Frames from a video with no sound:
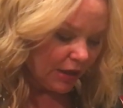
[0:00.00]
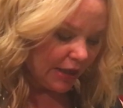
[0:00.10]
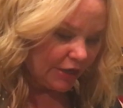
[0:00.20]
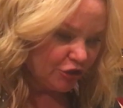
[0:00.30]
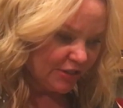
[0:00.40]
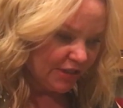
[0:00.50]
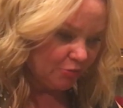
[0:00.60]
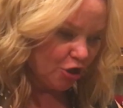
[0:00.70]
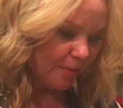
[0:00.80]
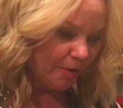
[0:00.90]
And as you see, I'm
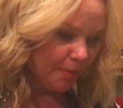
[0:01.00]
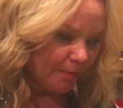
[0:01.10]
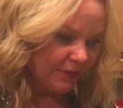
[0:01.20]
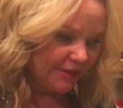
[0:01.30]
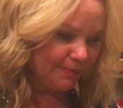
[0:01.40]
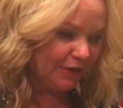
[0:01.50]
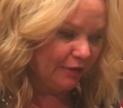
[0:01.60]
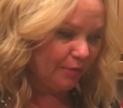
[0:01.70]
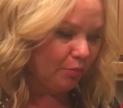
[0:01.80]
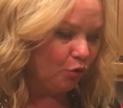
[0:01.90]
chopping them up in this big
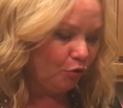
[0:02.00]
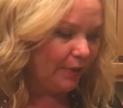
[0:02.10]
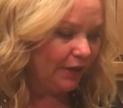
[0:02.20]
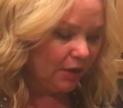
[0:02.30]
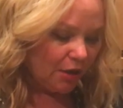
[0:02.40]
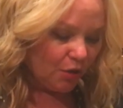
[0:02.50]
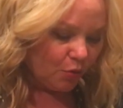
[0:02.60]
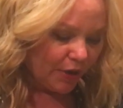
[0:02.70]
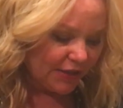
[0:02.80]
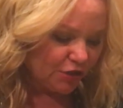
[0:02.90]
red bowl, but
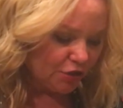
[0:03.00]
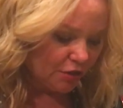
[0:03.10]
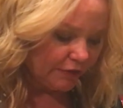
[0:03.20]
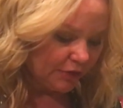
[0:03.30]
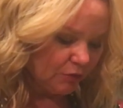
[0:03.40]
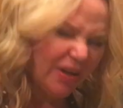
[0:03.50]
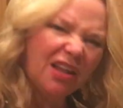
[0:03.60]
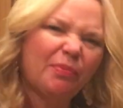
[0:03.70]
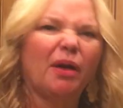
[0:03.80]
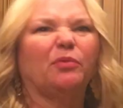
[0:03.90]
when I serve it, well,
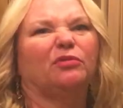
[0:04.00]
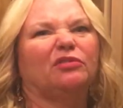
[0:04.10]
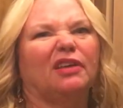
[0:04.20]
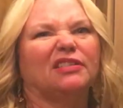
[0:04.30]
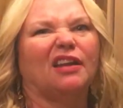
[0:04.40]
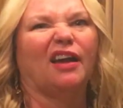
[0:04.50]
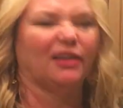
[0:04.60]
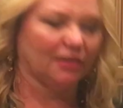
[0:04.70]
I probably won't do that tonight